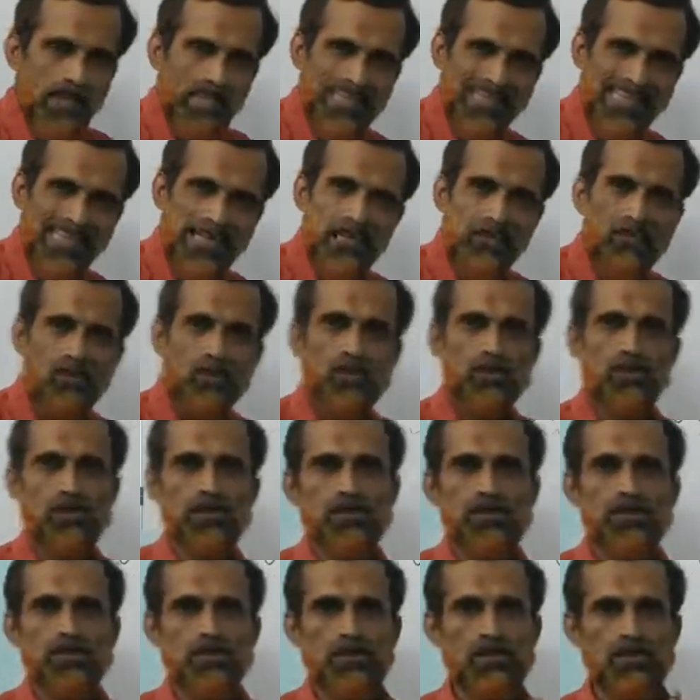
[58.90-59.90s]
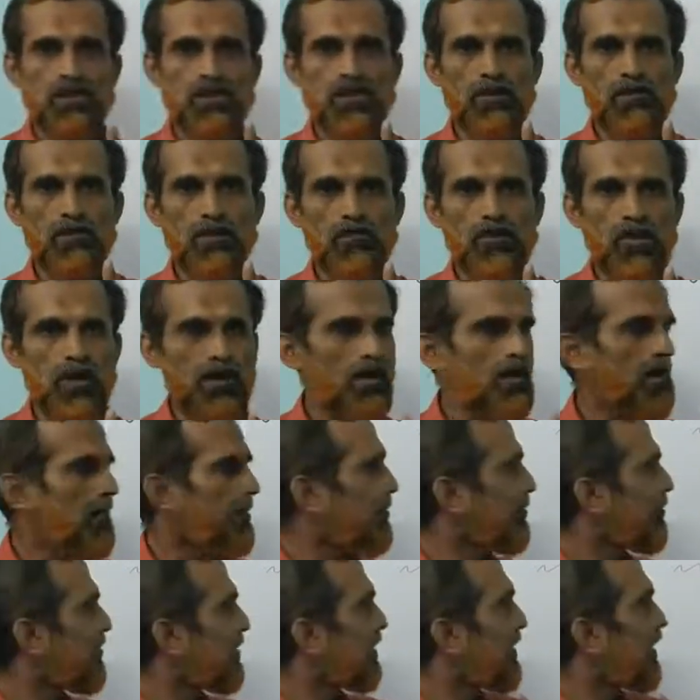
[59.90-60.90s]
things. Number one,
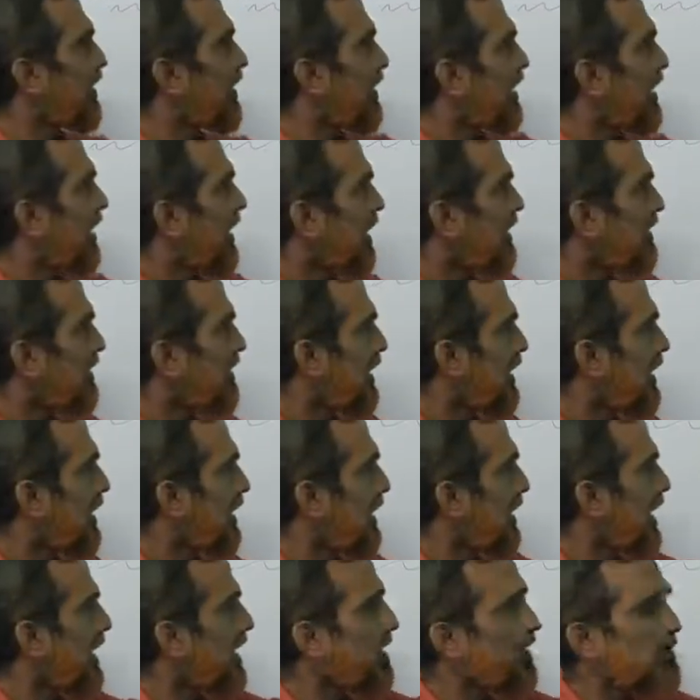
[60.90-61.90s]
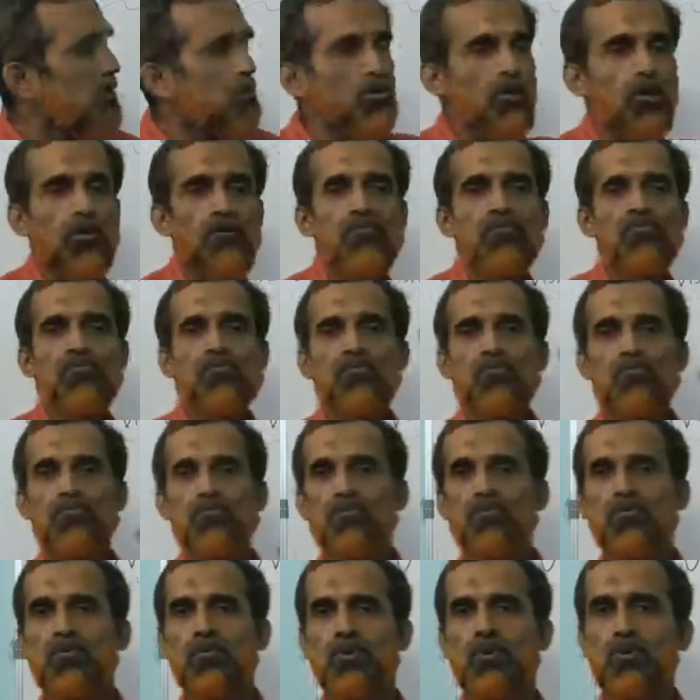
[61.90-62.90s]
the range of
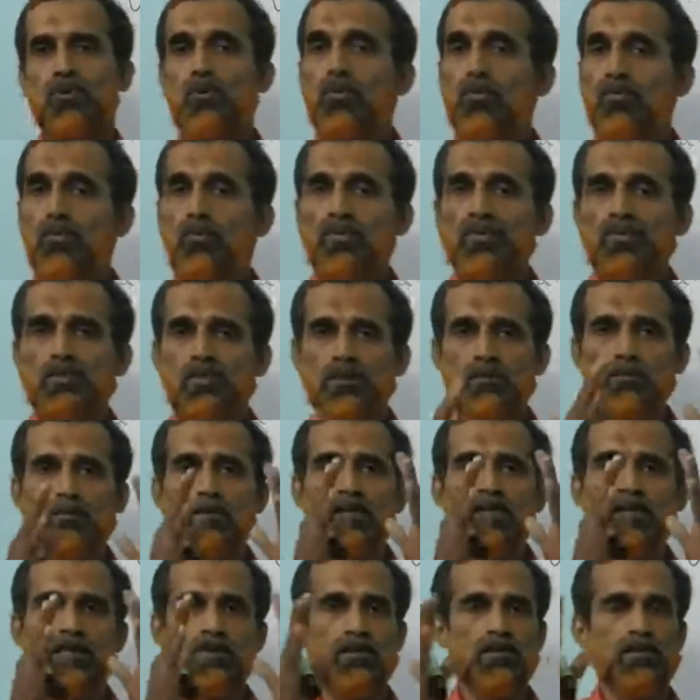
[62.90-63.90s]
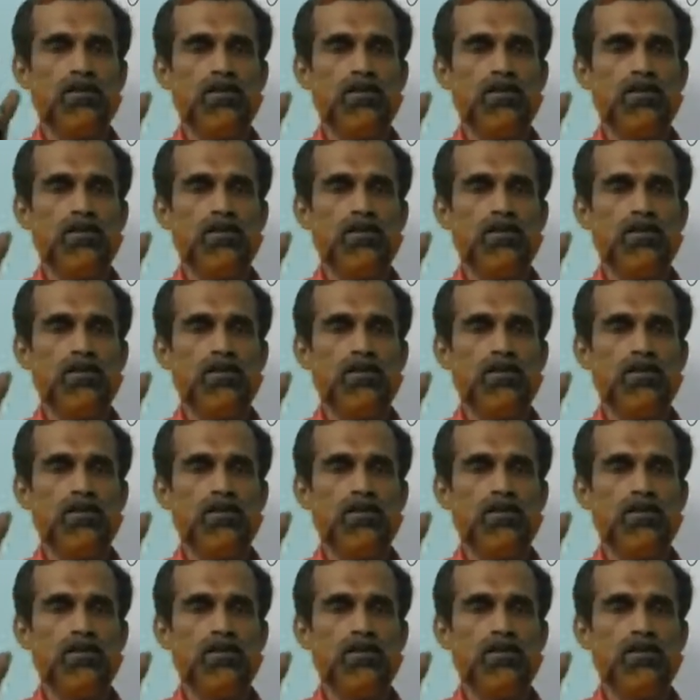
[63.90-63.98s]
UV visible